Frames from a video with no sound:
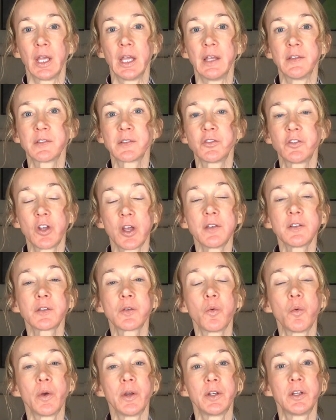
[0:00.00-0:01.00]
It's just
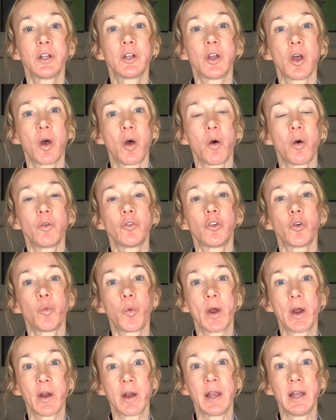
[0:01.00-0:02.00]
going to go to
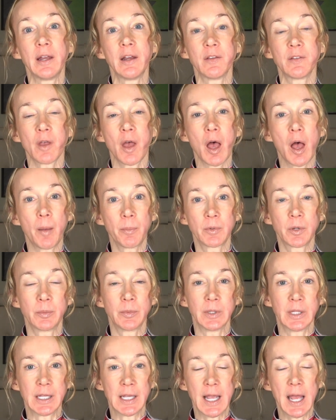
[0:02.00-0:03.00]
where it is
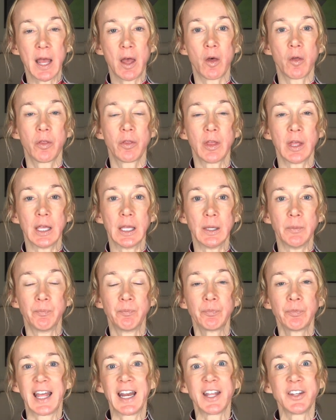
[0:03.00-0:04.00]
optimally healthy.
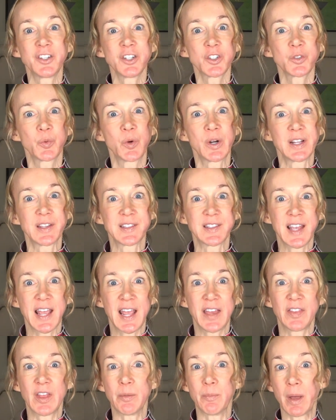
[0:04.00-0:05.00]
And I just want to
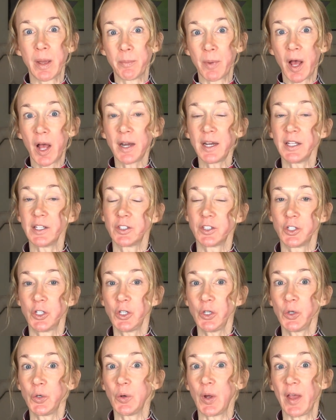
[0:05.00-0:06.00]
say that my body
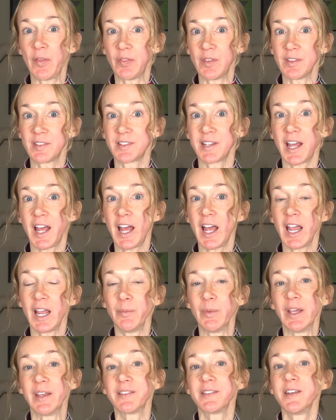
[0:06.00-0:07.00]
too at this
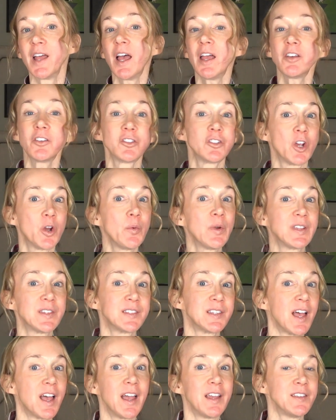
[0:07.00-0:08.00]
time is not showing
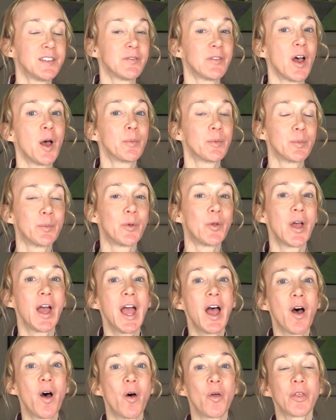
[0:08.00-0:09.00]
signs of optimal
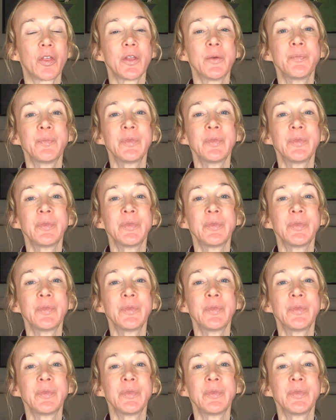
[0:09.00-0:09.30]
health.